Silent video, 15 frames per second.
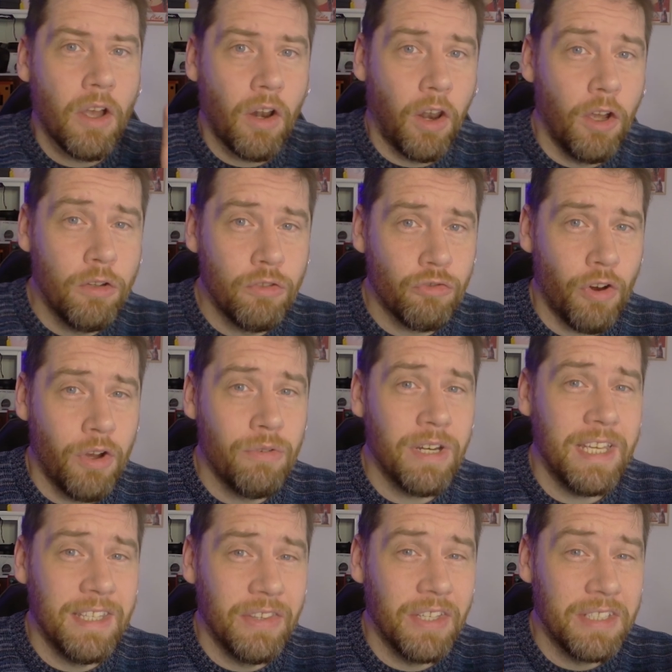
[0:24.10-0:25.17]
Clone Drone
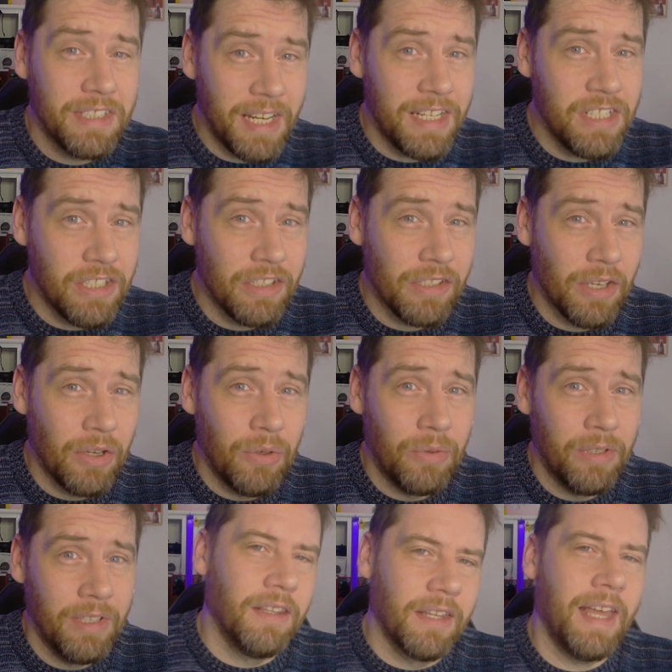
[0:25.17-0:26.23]
in the Danger Zone.
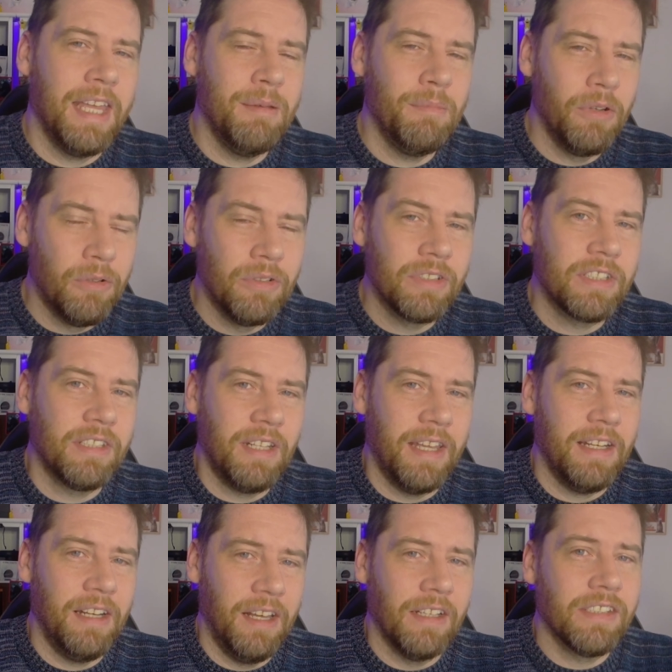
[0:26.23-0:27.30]
The game launched
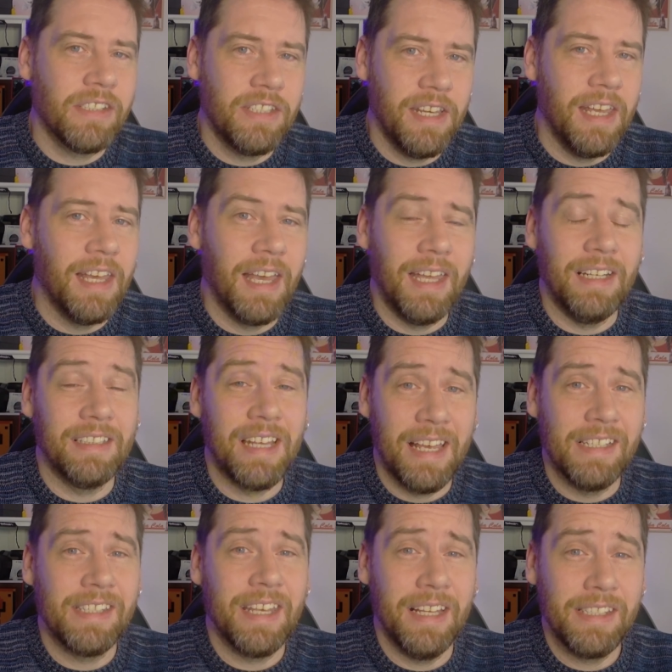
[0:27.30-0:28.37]
late last year and
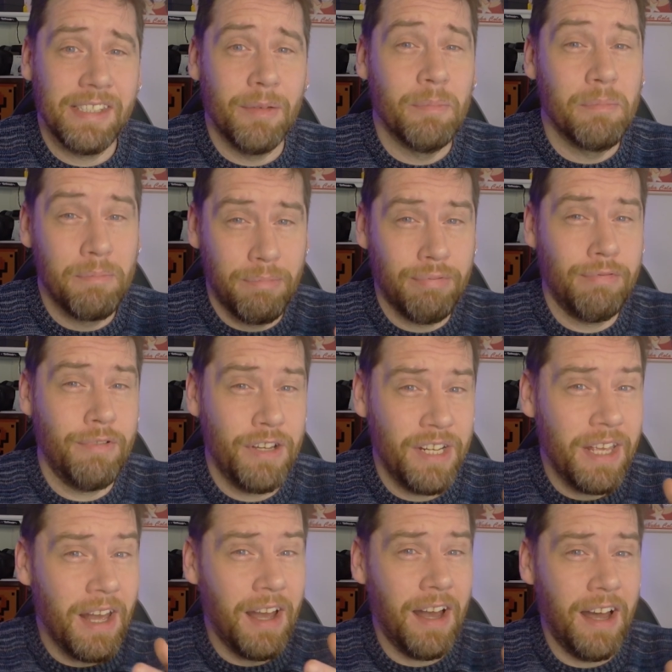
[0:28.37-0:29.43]
has had some
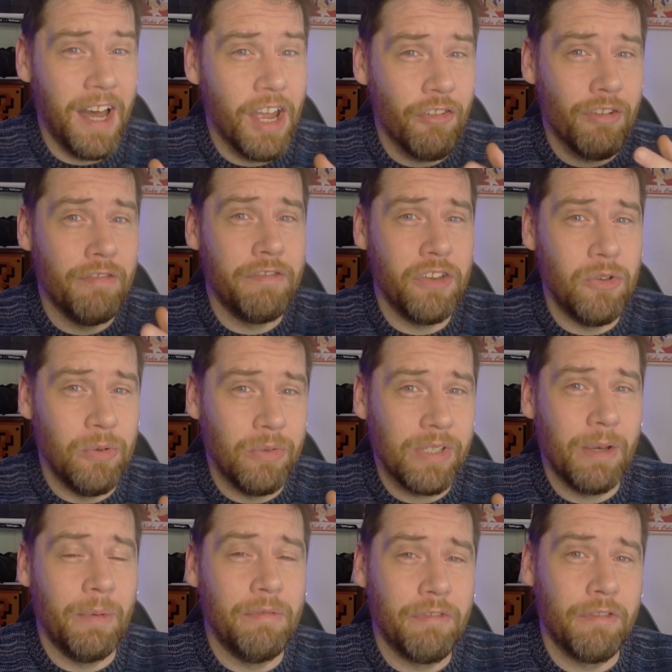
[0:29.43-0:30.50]
pretty high reviews
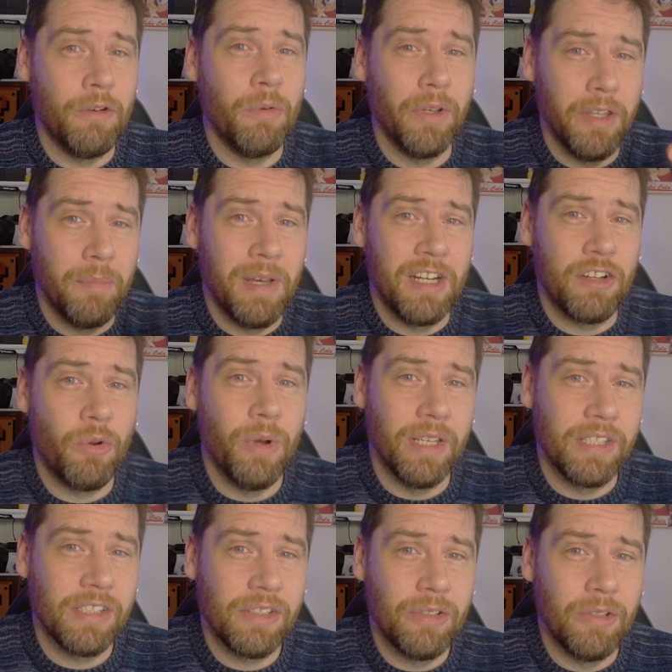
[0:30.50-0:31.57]
coming through on the
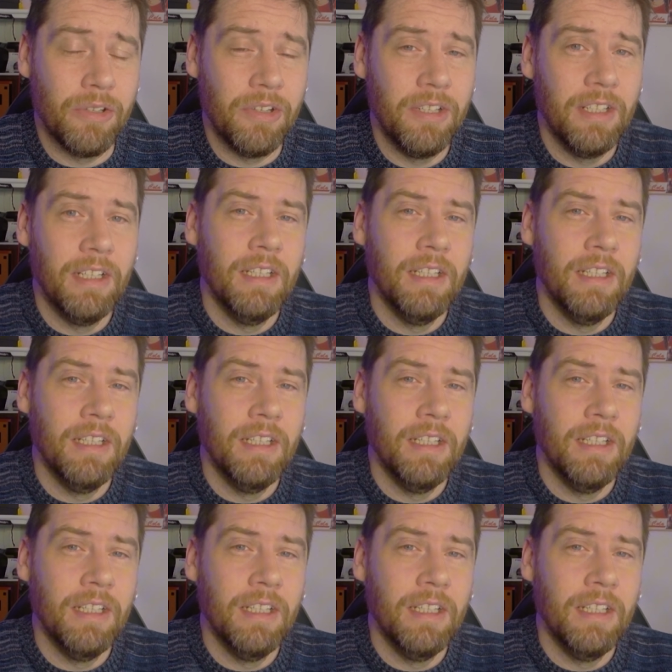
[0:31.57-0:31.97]
MetaQuest store.